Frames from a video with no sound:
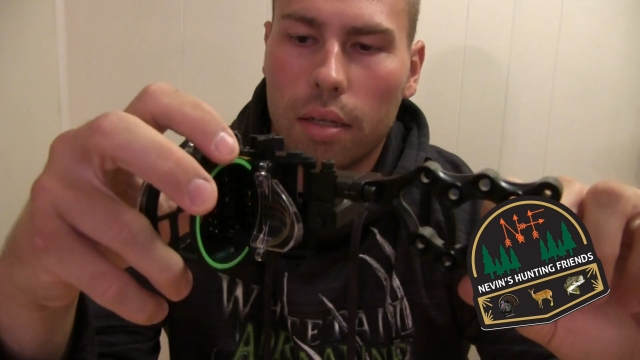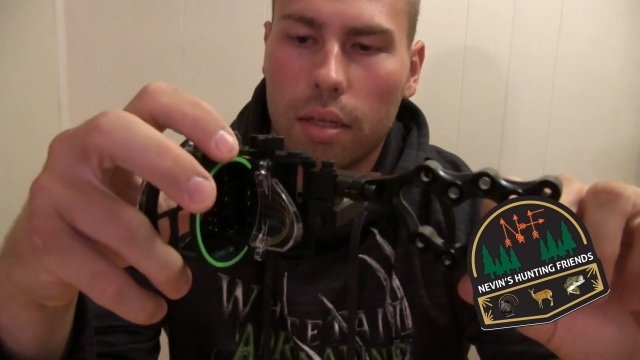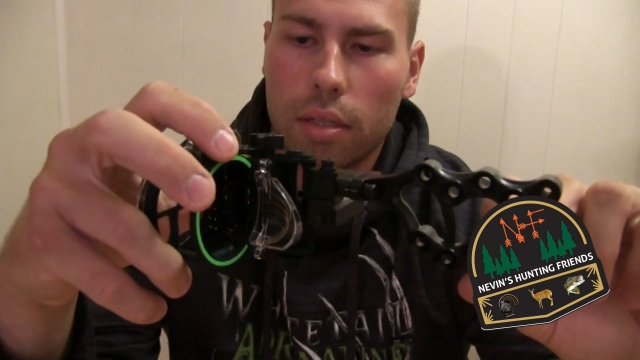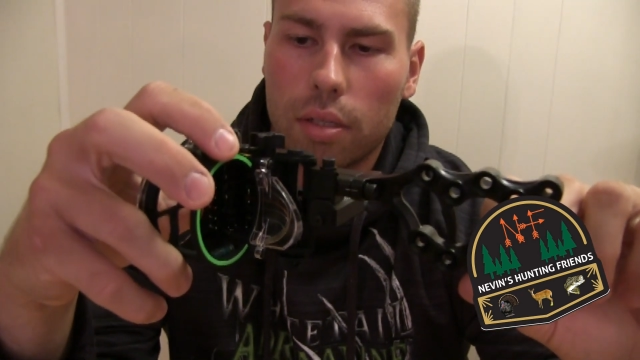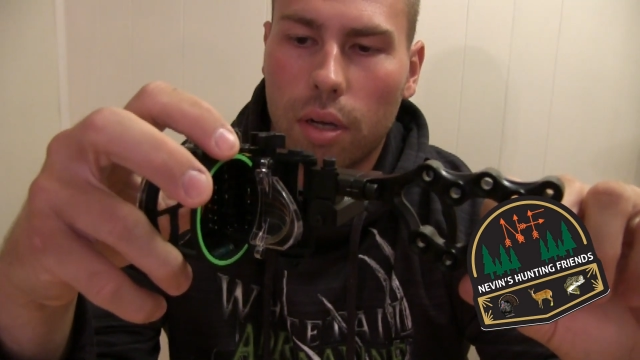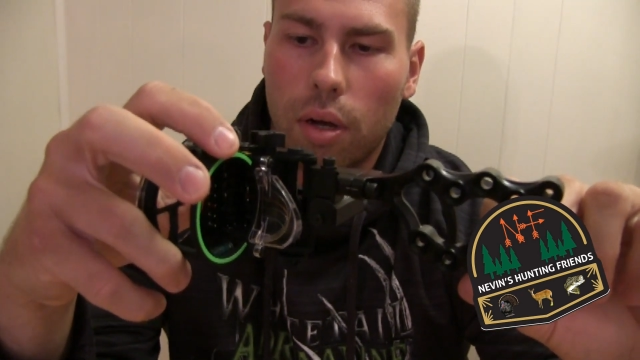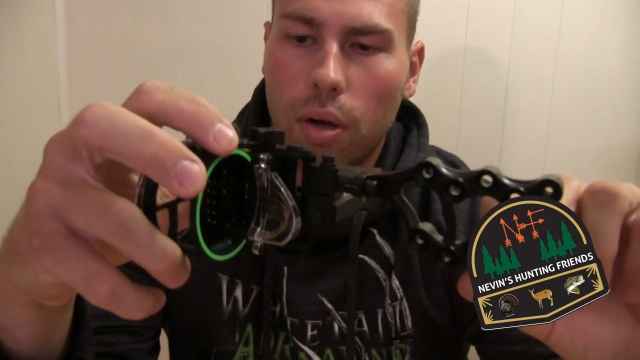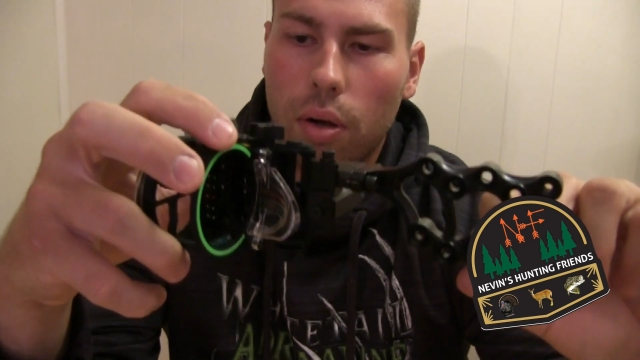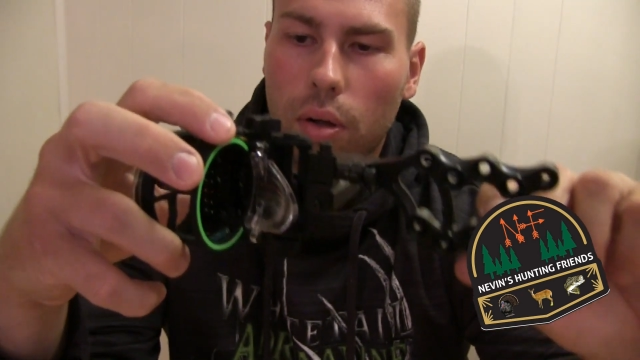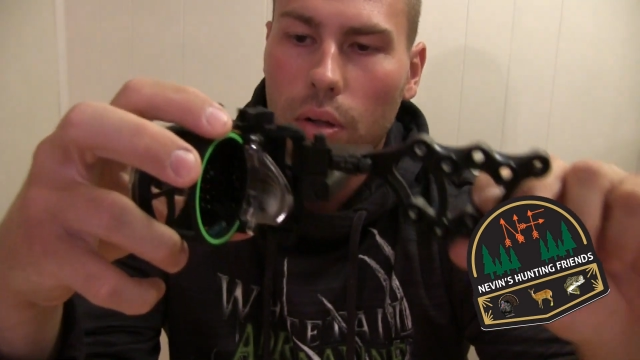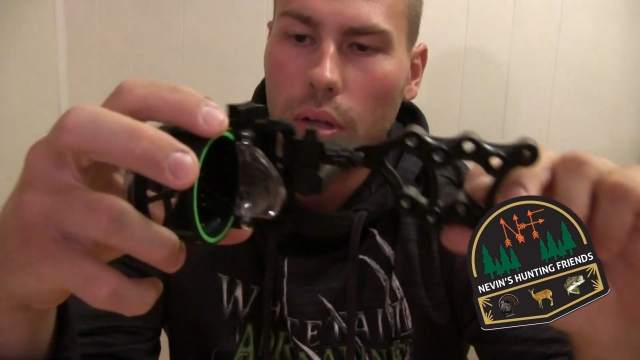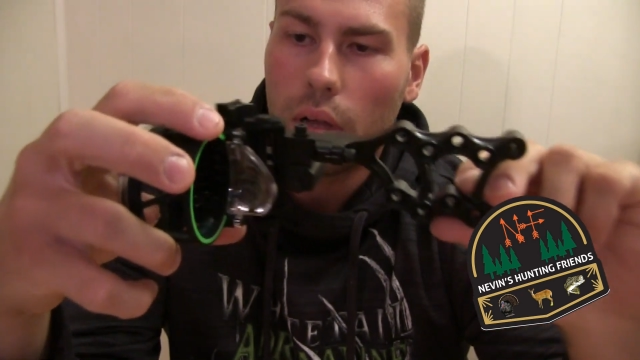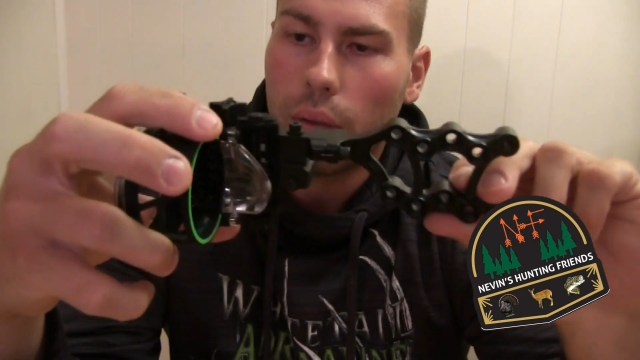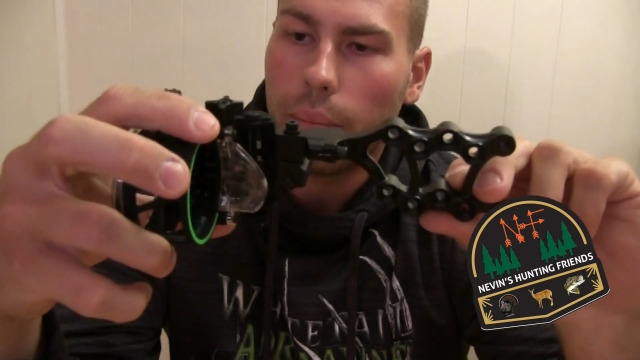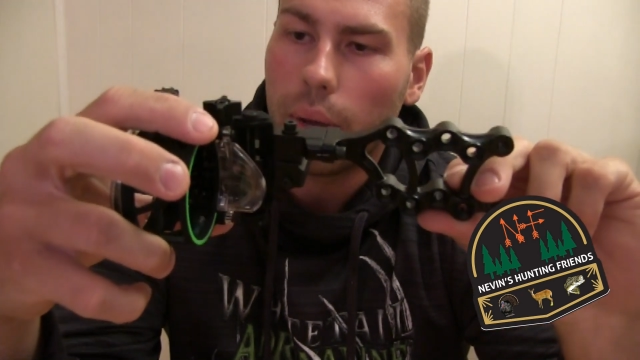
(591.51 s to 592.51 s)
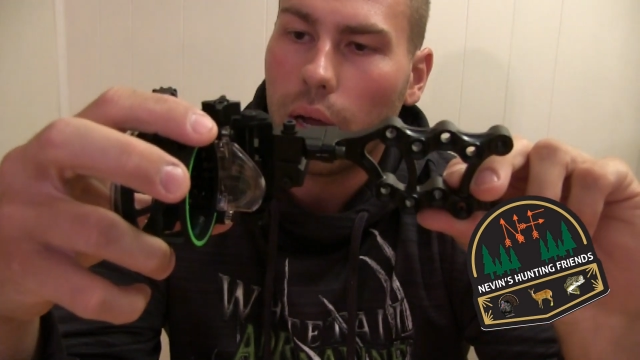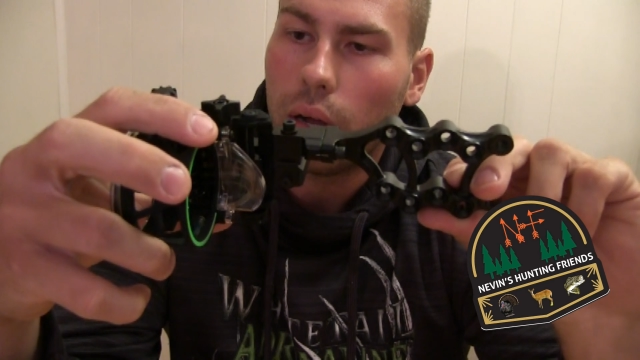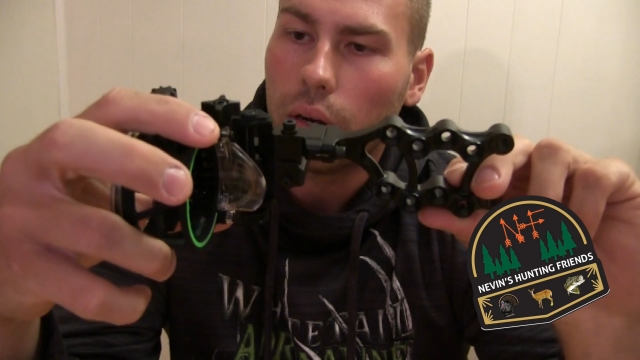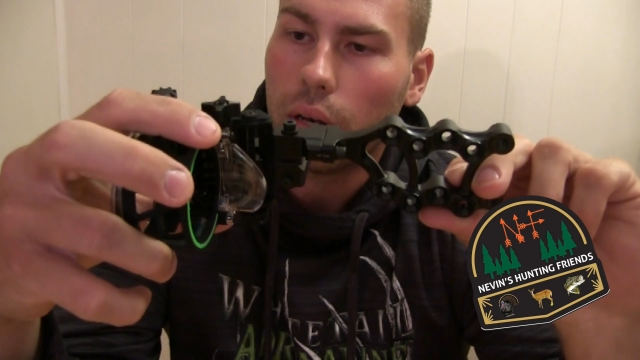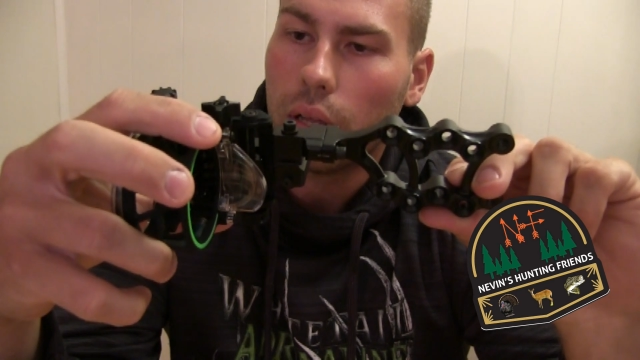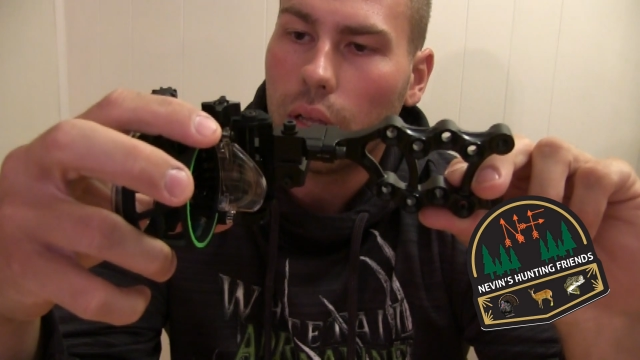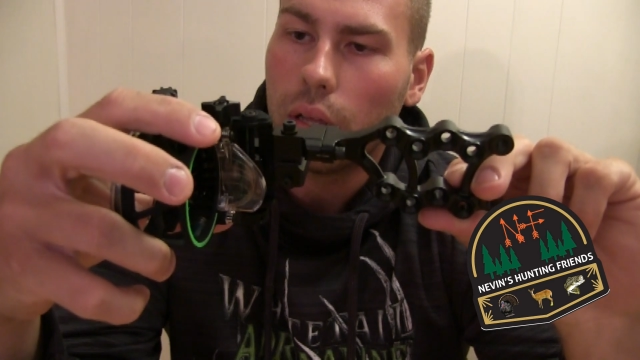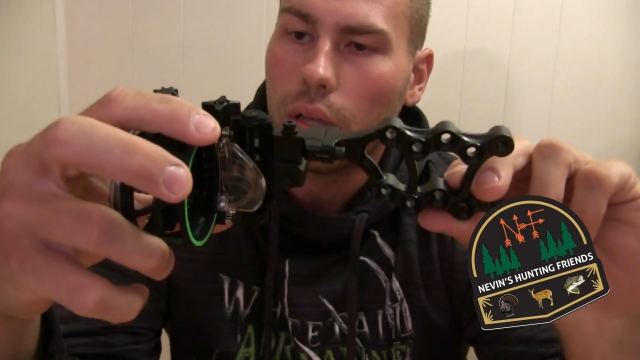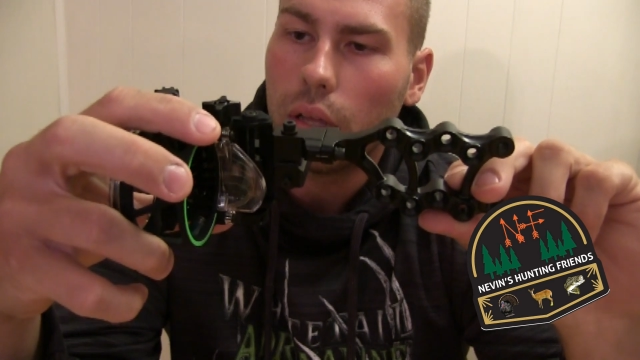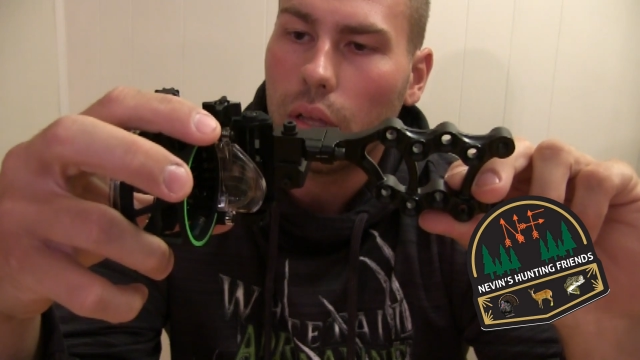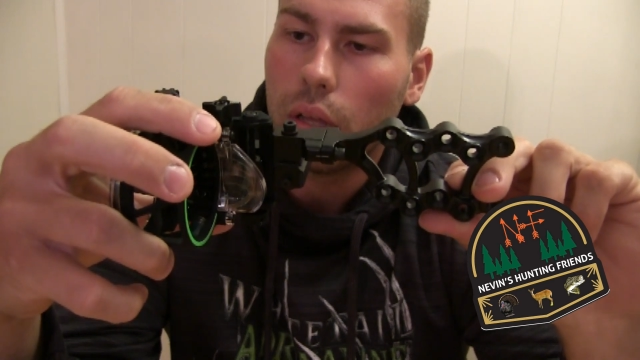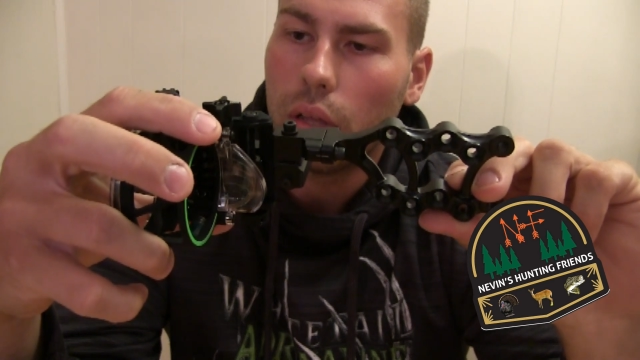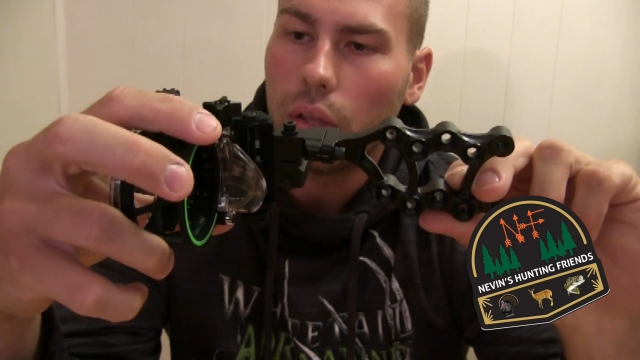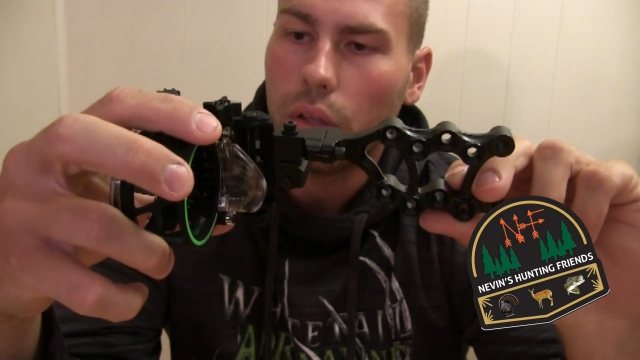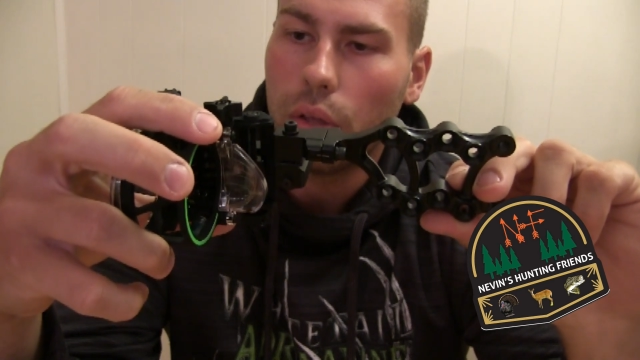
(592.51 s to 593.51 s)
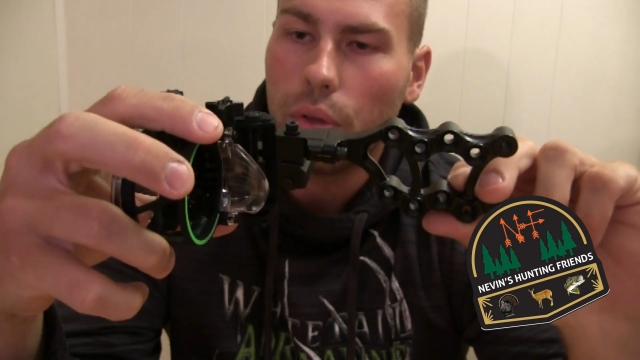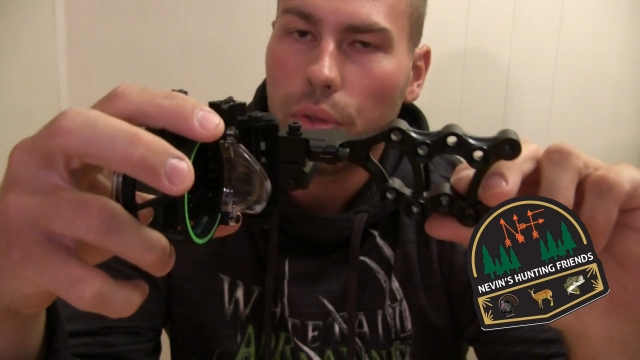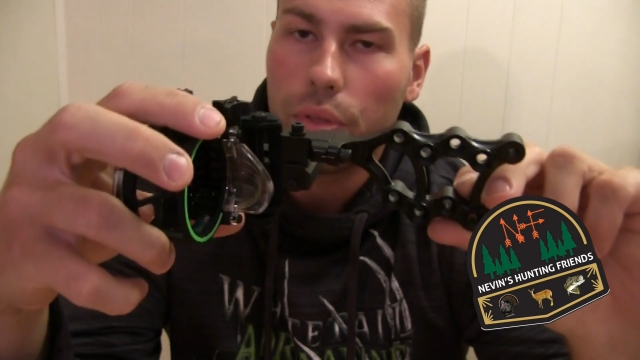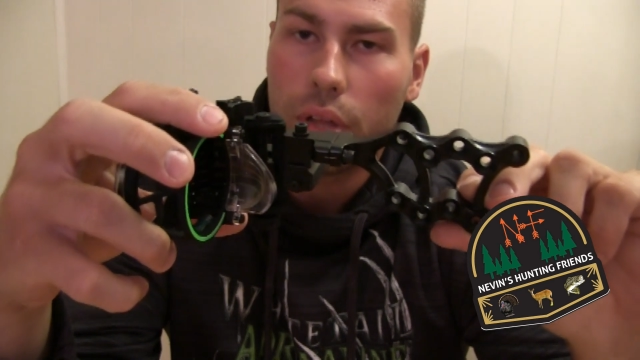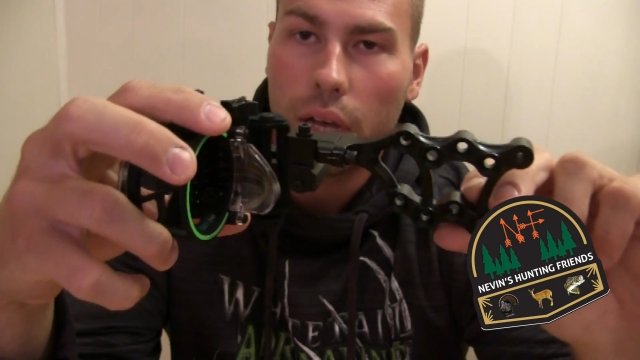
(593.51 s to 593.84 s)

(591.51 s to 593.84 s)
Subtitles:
it's all about youth